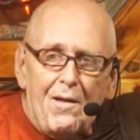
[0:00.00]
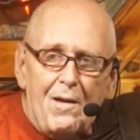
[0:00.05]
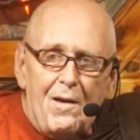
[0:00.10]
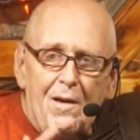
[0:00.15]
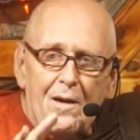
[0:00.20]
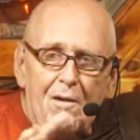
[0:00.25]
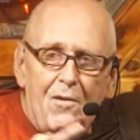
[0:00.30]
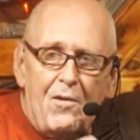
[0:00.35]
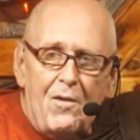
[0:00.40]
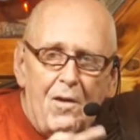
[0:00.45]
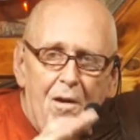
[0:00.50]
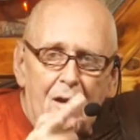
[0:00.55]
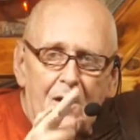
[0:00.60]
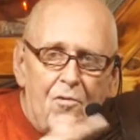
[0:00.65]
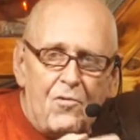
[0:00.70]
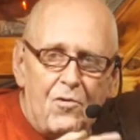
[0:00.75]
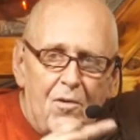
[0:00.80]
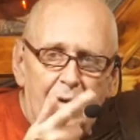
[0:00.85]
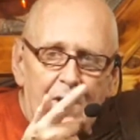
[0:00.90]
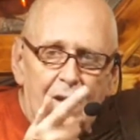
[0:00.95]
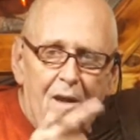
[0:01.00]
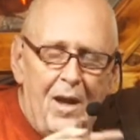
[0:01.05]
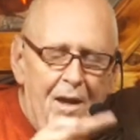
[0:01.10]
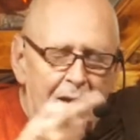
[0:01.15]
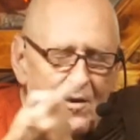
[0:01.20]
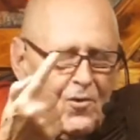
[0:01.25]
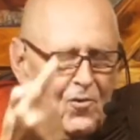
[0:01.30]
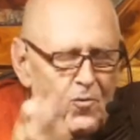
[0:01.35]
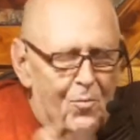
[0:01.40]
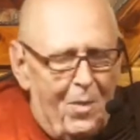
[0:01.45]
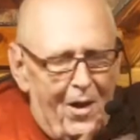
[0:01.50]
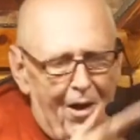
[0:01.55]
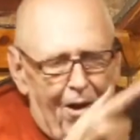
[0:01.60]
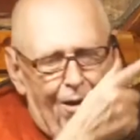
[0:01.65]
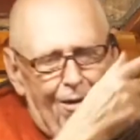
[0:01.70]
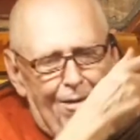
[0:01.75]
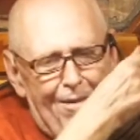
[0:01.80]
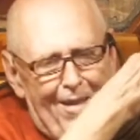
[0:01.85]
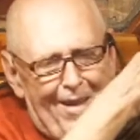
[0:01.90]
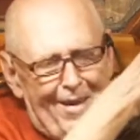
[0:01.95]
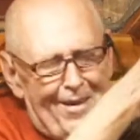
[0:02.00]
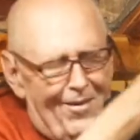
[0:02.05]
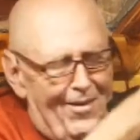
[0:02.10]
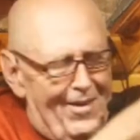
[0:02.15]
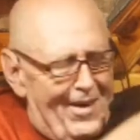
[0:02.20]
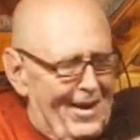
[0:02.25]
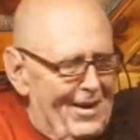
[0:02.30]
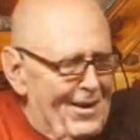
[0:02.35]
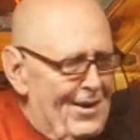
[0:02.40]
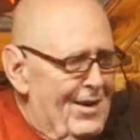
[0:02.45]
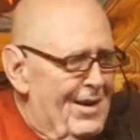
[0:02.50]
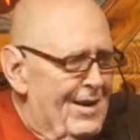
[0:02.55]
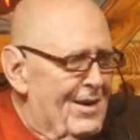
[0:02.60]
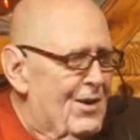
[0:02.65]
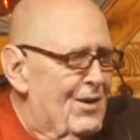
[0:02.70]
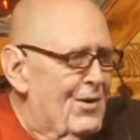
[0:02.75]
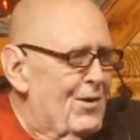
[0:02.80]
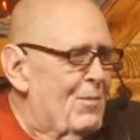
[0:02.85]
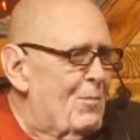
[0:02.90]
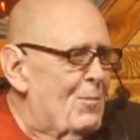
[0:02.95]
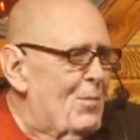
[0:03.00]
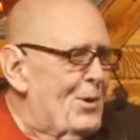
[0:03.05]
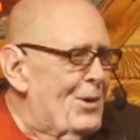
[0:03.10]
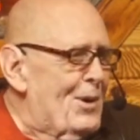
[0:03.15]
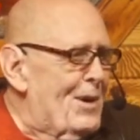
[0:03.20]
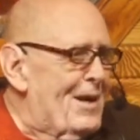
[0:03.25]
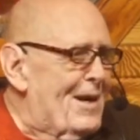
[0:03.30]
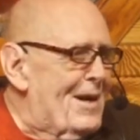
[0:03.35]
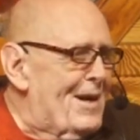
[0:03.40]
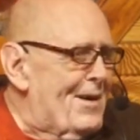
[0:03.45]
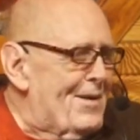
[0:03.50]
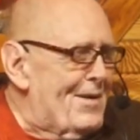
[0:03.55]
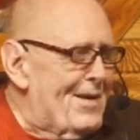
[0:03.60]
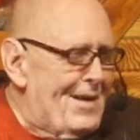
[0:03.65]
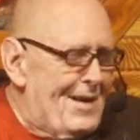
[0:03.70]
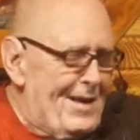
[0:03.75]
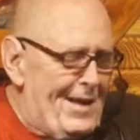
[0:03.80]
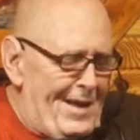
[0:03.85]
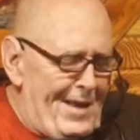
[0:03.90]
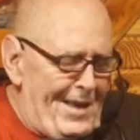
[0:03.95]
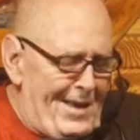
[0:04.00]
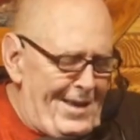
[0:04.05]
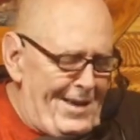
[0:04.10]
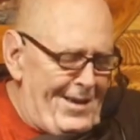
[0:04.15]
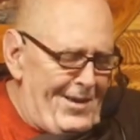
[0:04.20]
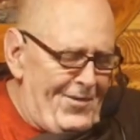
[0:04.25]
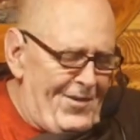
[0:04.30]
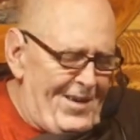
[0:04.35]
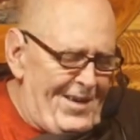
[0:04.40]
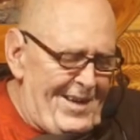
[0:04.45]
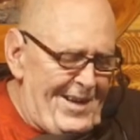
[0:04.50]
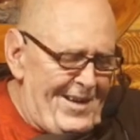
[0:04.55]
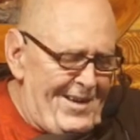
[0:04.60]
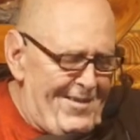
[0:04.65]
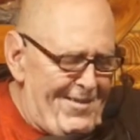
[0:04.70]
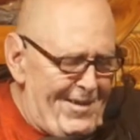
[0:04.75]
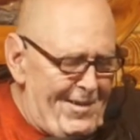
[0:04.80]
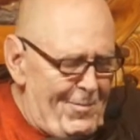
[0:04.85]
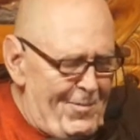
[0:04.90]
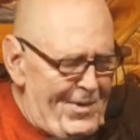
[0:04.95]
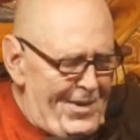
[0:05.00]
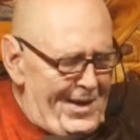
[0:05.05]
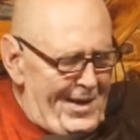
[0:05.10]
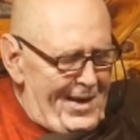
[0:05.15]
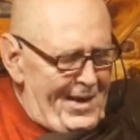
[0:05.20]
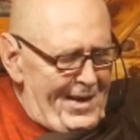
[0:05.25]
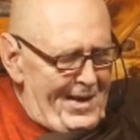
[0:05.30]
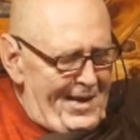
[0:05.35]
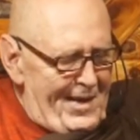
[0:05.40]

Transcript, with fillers: left, less, and despair. That I, I couldn't pull it out. Isn't that something?